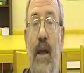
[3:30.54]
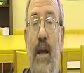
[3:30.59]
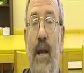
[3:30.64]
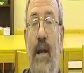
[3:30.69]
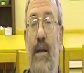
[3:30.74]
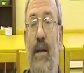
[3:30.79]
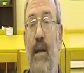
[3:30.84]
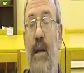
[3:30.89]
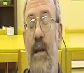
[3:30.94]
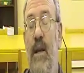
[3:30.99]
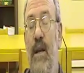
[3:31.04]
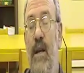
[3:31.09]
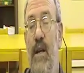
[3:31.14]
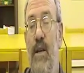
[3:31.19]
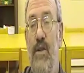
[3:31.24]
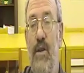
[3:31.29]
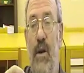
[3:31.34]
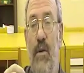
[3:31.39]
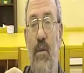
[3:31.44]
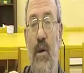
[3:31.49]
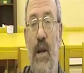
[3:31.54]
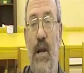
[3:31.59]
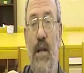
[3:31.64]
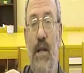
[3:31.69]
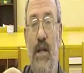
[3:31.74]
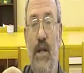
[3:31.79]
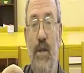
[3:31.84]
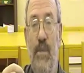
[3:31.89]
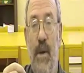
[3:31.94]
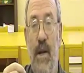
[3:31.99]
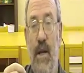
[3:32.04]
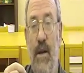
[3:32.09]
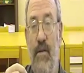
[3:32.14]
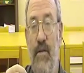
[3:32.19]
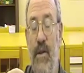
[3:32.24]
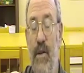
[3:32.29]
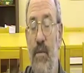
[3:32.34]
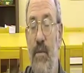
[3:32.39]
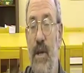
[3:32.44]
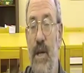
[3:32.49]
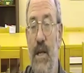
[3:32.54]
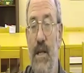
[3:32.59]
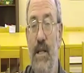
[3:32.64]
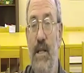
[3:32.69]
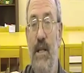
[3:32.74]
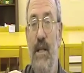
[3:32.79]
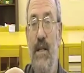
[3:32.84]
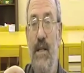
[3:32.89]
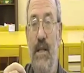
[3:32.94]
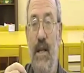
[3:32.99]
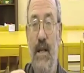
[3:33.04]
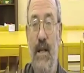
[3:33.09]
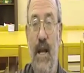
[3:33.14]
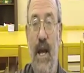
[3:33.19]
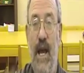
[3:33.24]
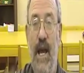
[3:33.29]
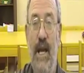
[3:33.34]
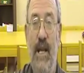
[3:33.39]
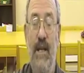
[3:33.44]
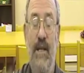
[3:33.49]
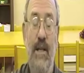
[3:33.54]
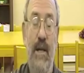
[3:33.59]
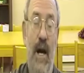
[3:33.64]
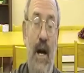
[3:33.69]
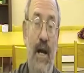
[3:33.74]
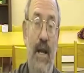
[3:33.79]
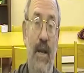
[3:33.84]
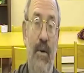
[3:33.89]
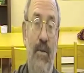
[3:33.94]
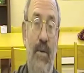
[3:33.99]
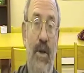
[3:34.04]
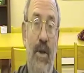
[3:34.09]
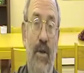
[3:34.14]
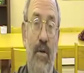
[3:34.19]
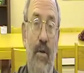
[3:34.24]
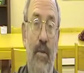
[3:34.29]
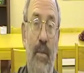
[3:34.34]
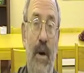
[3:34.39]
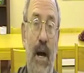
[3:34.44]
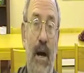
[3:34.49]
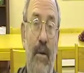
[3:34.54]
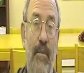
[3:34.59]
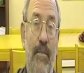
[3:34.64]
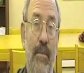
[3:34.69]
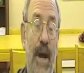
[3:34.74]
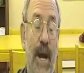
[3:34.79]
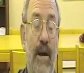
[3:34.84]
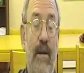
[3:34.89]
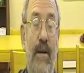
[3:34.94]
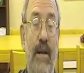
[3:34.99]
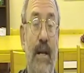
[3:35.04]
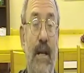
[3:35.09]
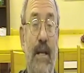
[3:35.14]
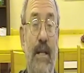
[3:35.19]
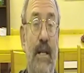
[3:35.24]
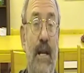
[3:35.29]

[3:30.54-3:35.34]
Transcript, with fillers: And so I wanted to spend a few minutes today talking with you about parenting